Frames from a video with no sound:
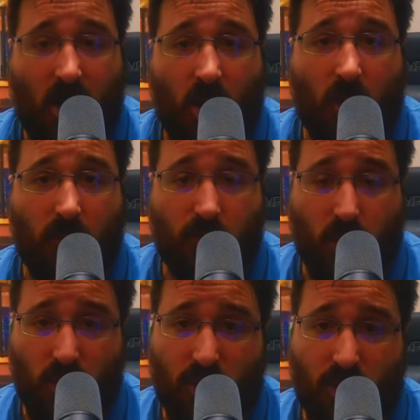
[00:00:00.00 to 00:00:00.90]
on
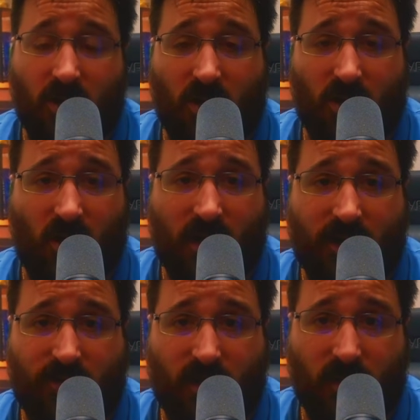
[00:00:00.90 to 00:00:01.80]
most of the live
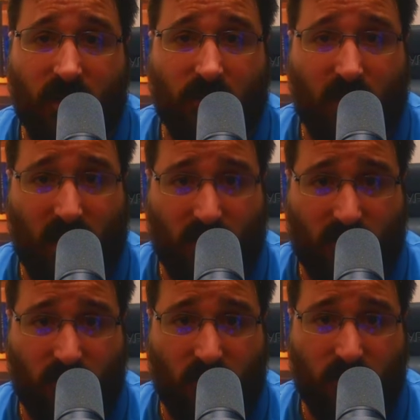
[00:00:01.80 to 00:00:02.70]
streaming
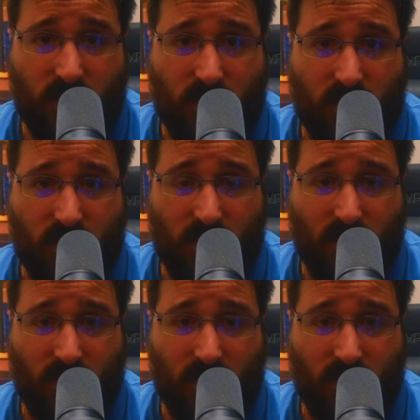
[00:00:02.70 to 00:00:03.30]
platforms.